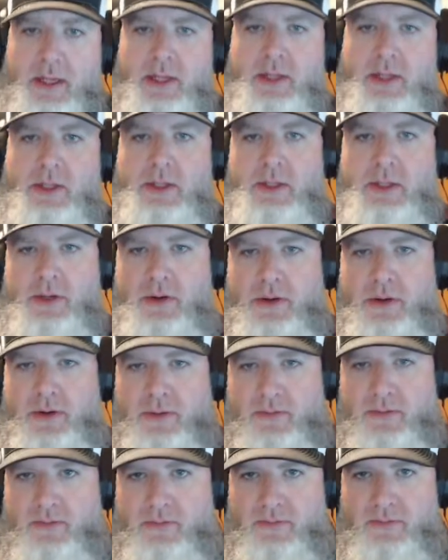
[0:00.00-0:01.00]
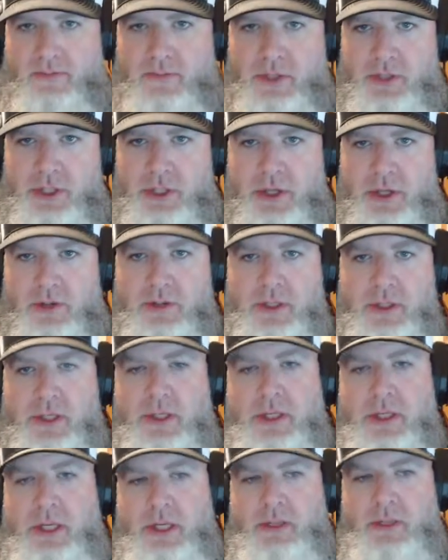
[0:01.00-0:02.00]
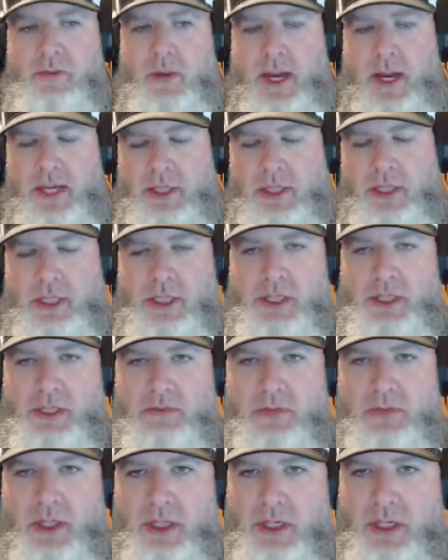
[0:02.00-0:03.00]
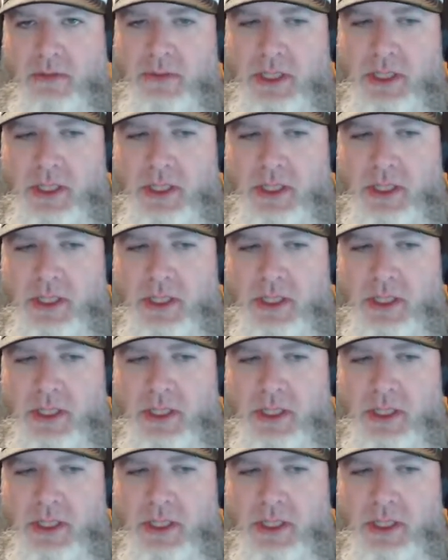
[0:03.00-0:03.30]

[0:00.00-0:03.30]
sort of shows us his range and his ability with his